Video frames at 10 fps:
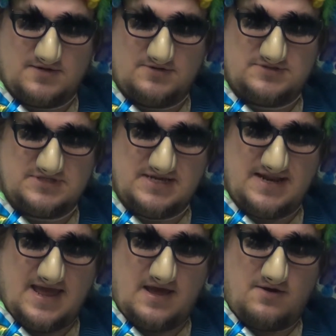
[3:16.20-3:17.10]
You see
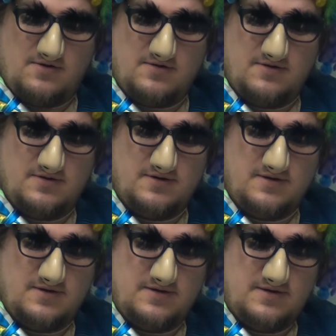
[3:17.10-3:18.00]
now
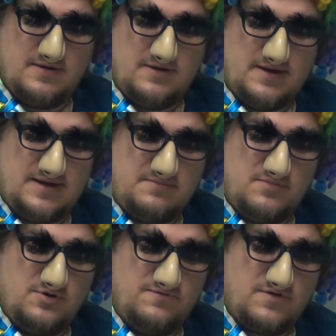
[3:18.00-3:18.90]
it
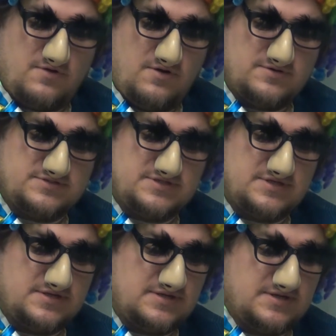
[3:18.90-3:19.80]
move across
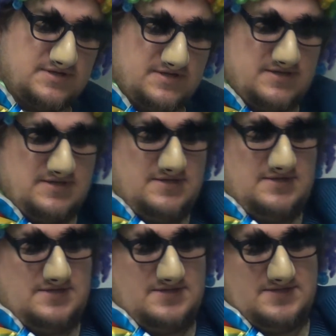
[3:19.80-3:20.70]

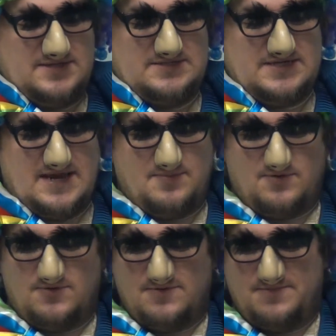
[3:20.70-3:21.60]
this
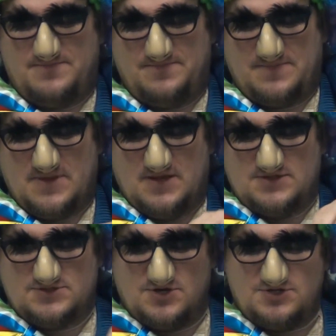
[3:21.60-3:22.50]
table.
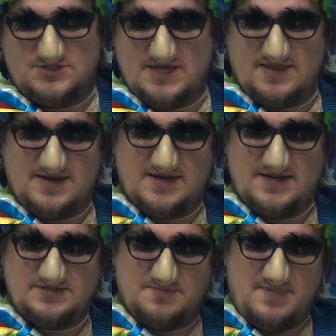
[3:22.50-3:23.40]
So you see that it
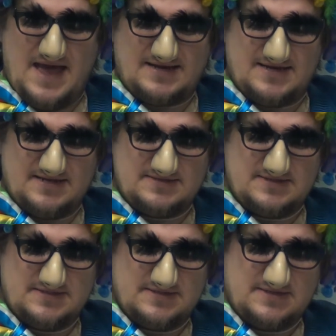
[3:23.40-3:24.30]
is a magnet,
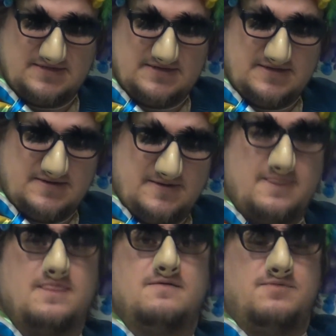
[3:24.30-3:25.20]

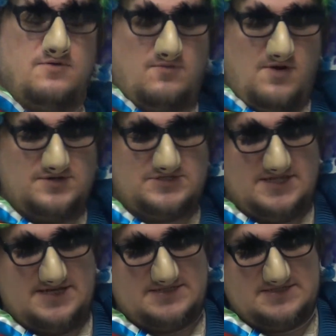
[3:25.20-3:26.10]
but watch
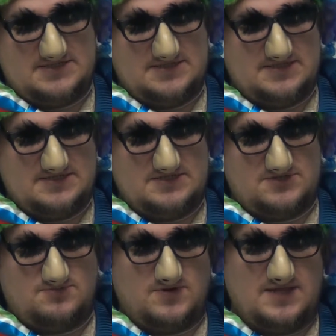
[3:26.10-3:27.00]
this. This
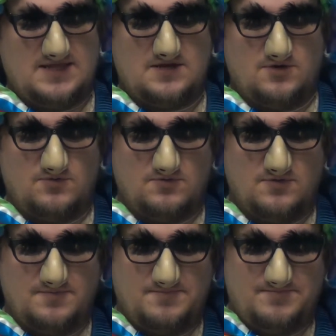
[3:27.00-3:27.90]
is really cool,
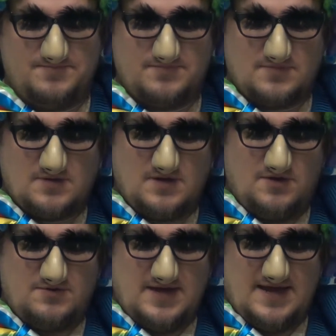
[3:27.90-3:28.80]

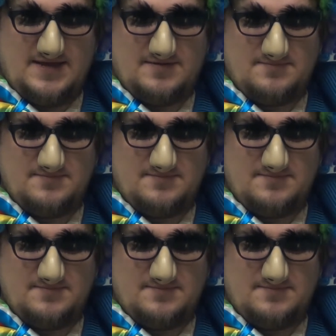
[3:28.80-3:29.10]
okay?